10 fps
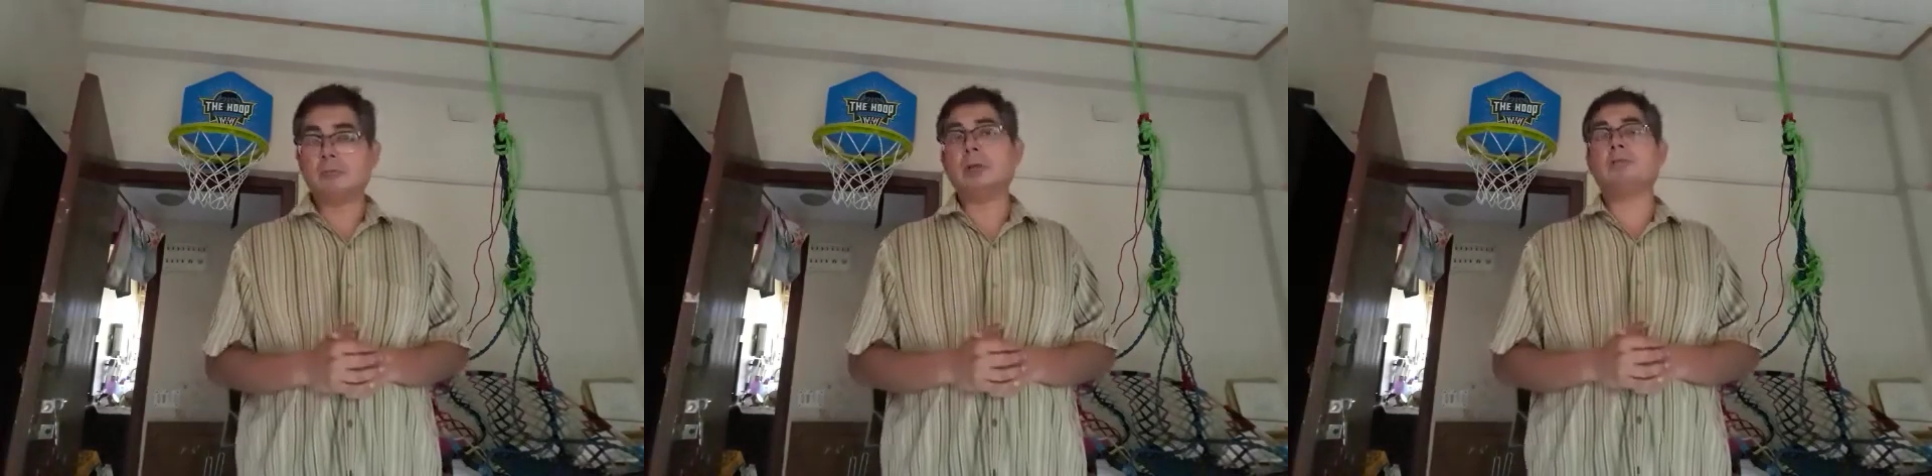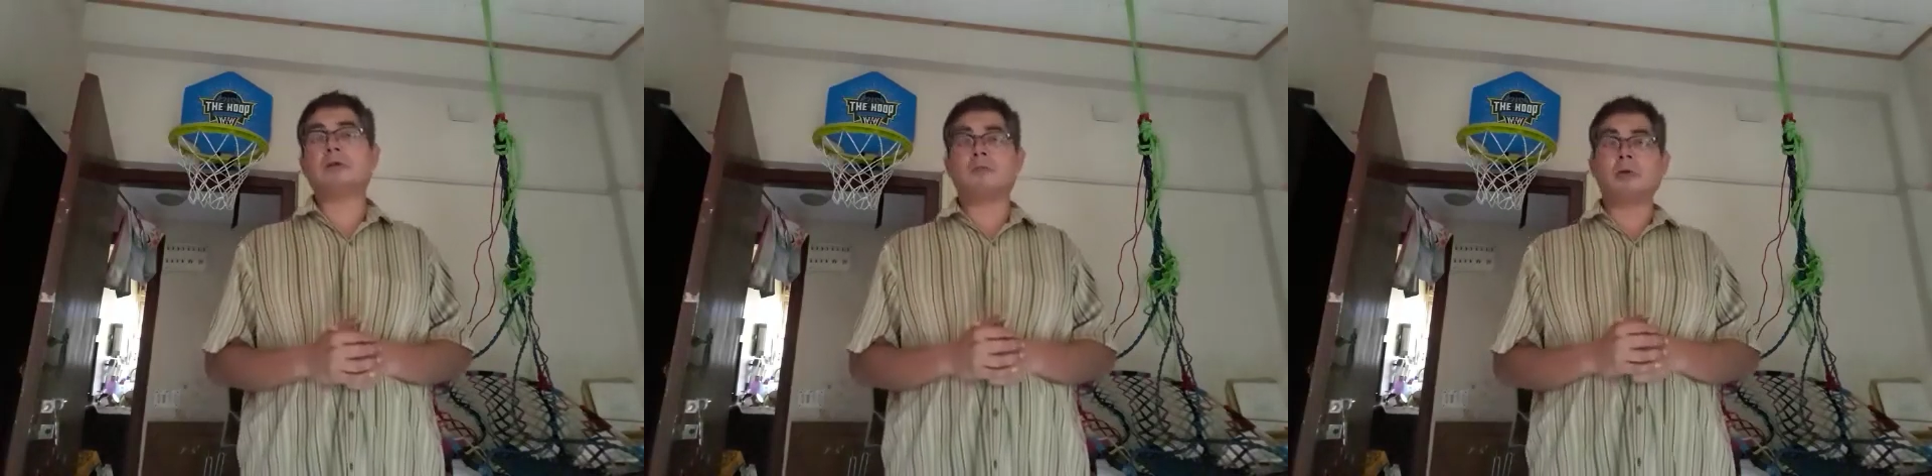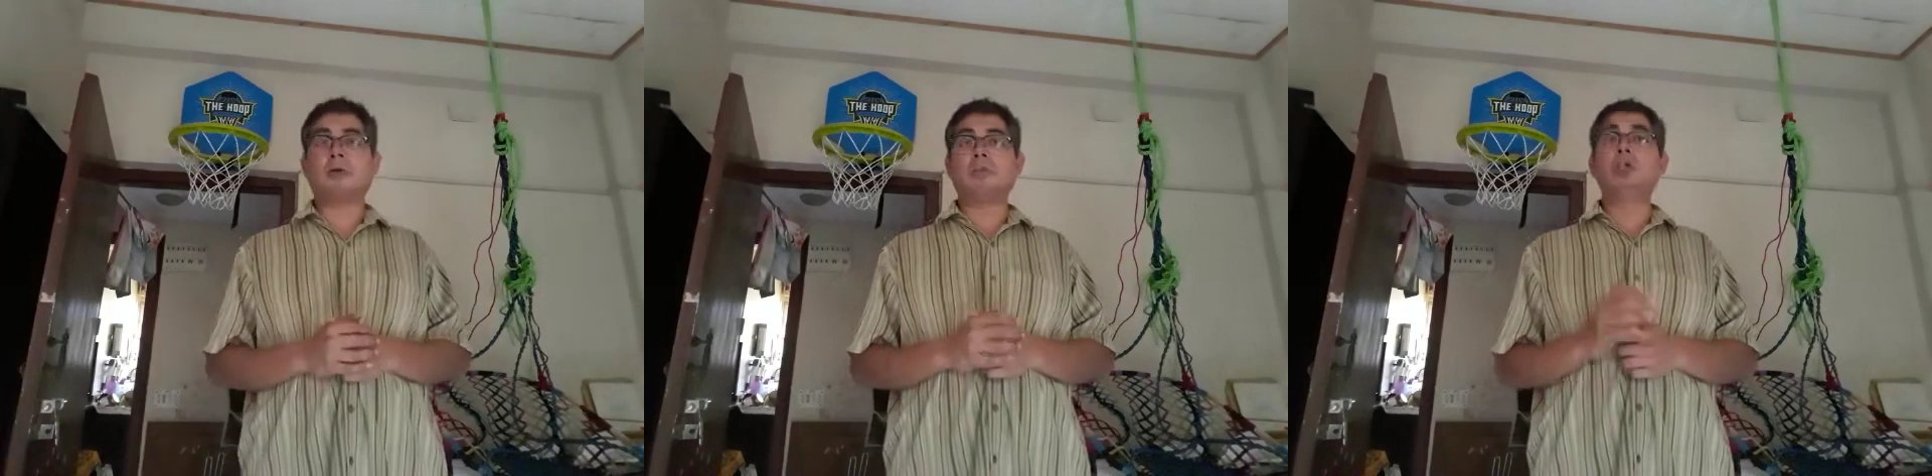will
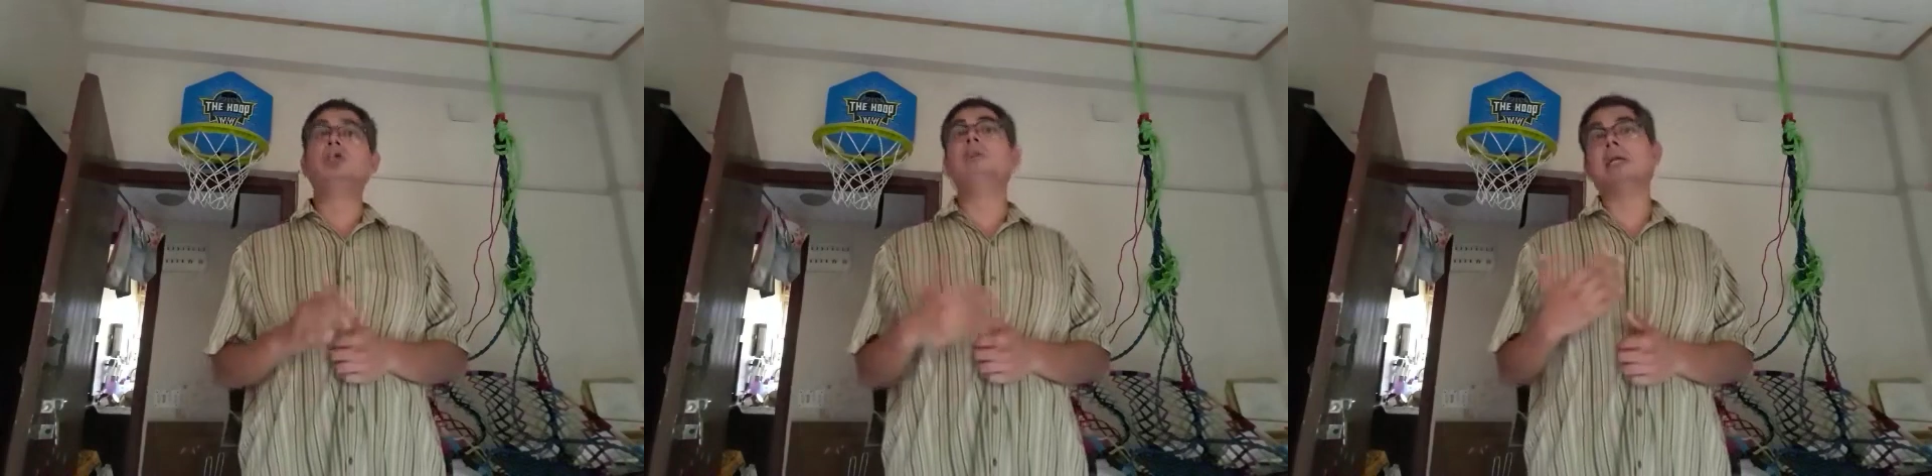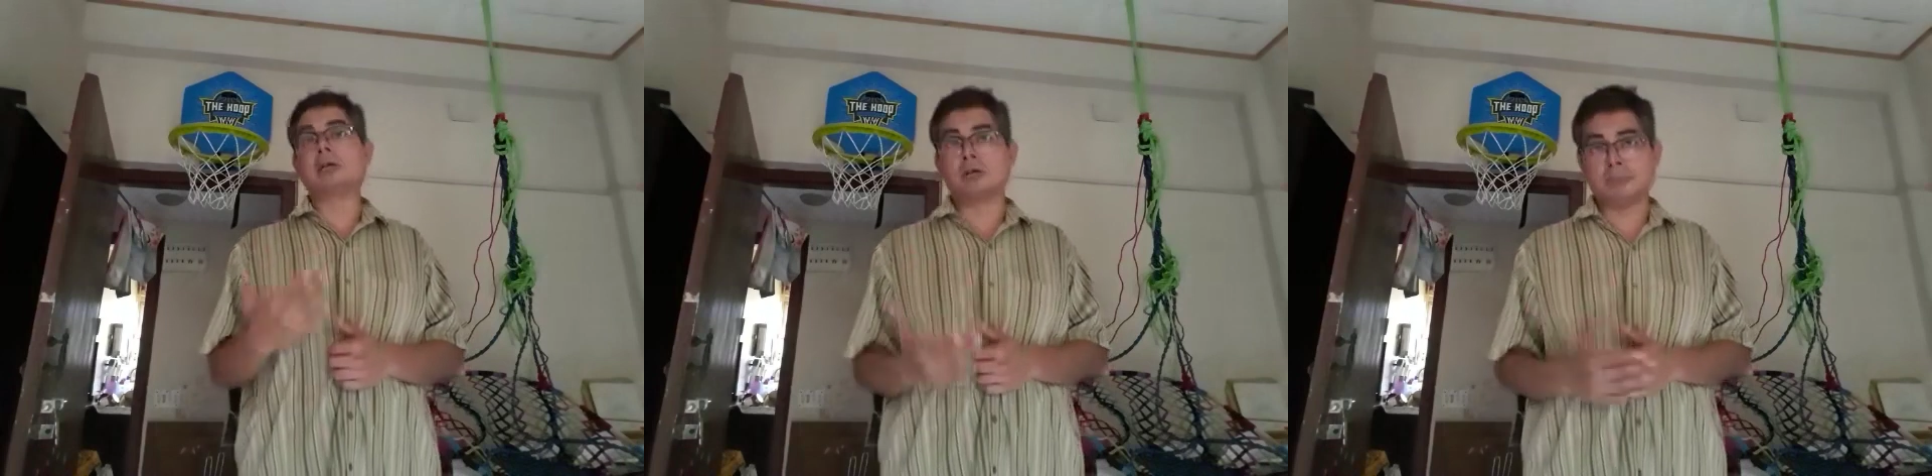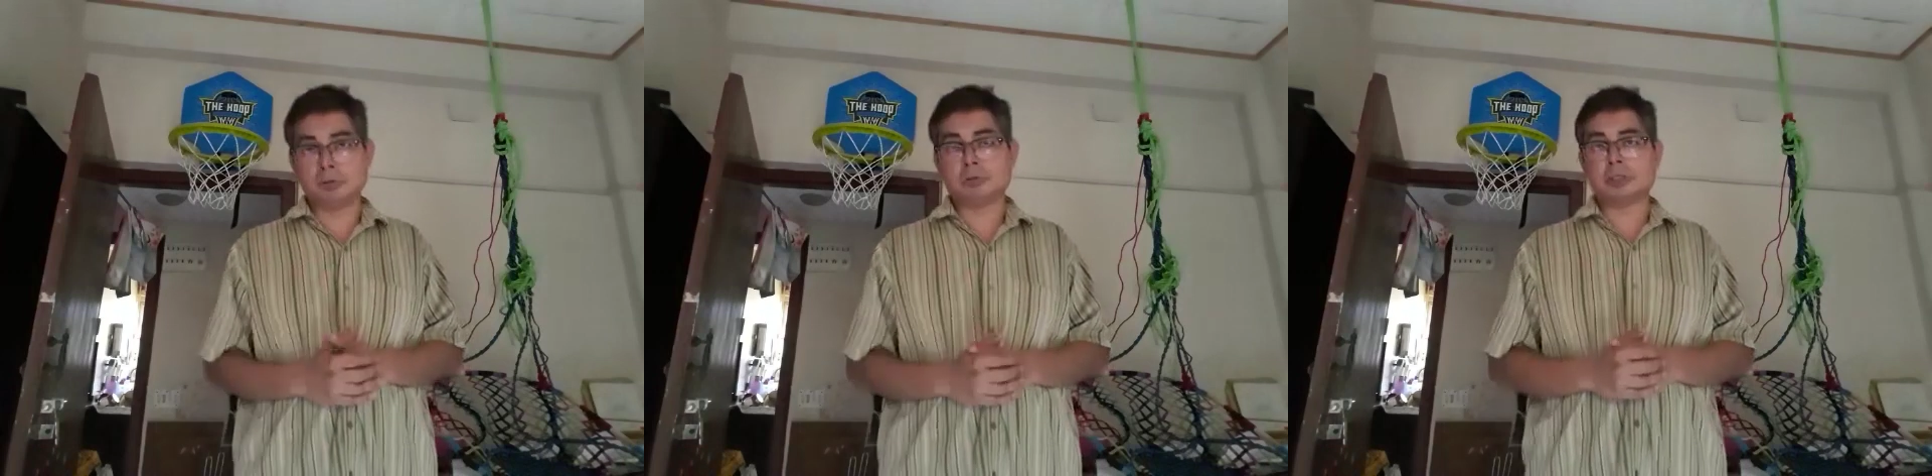perform numeric
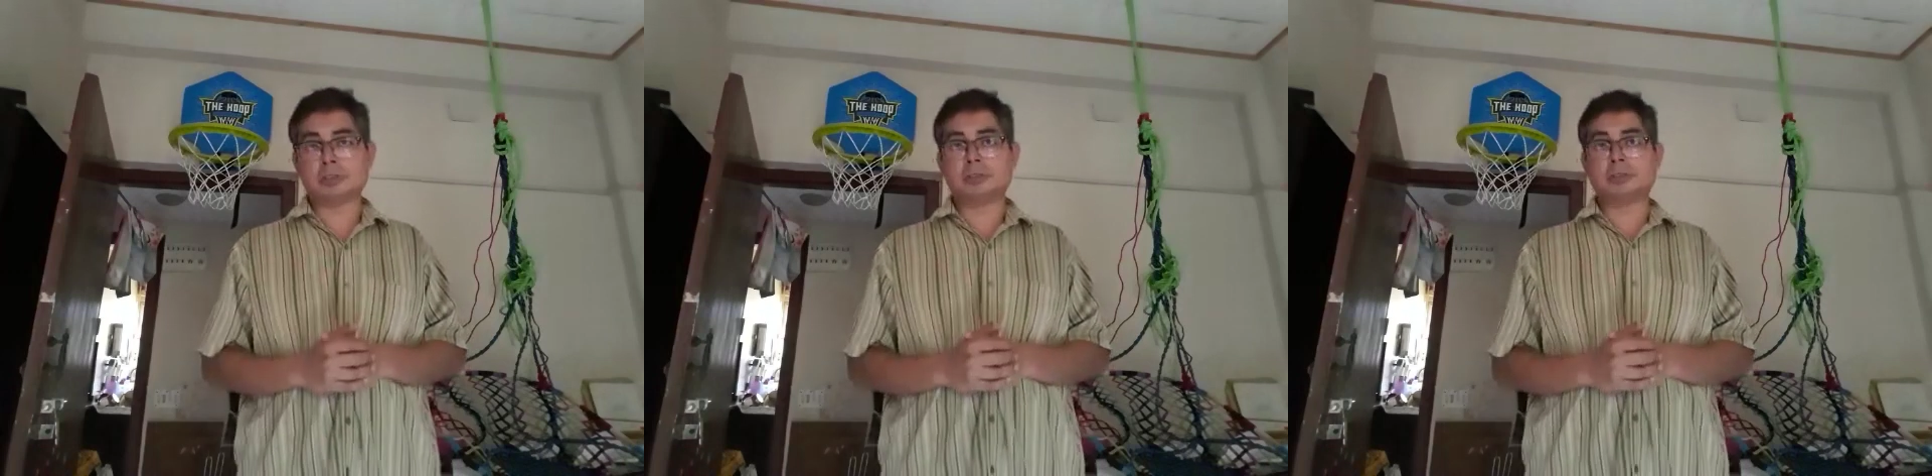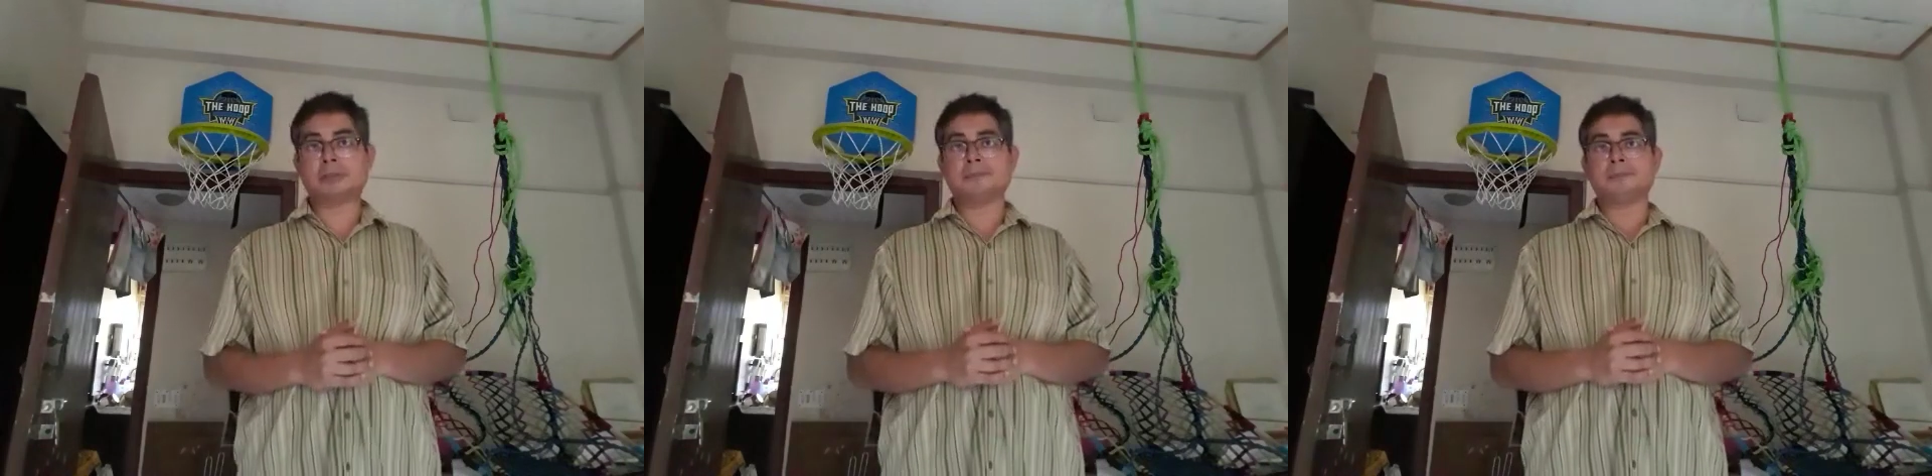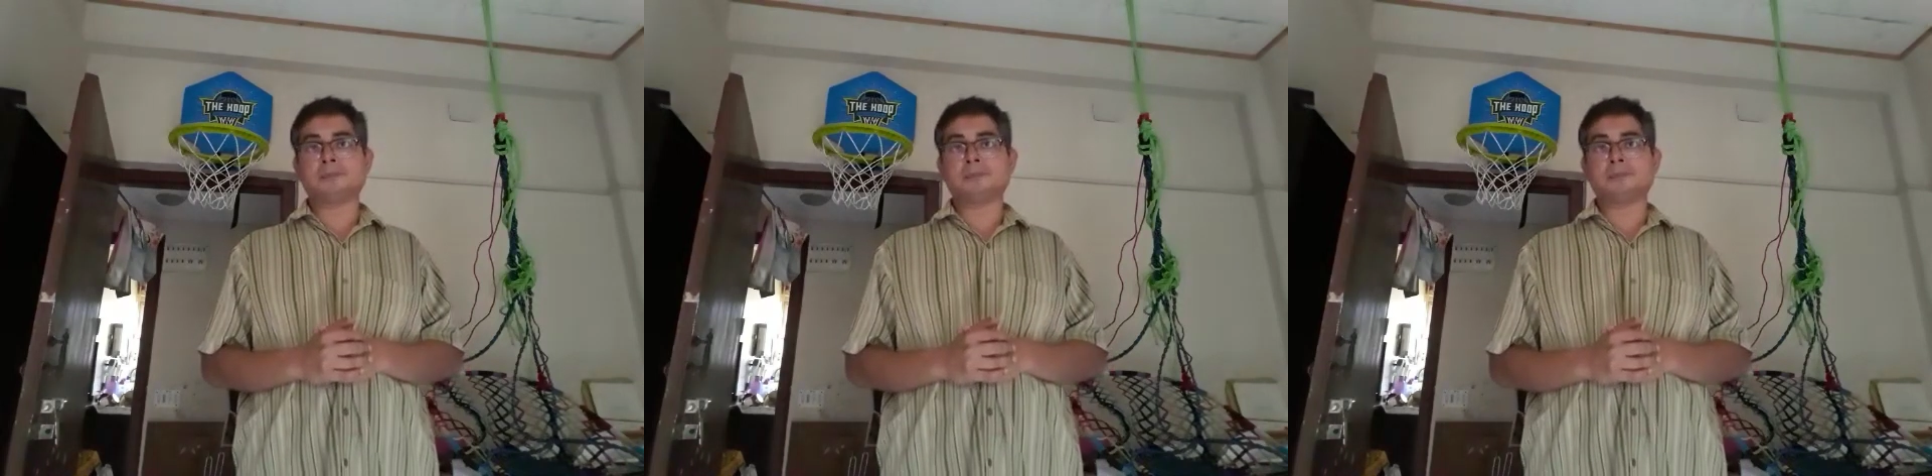computations.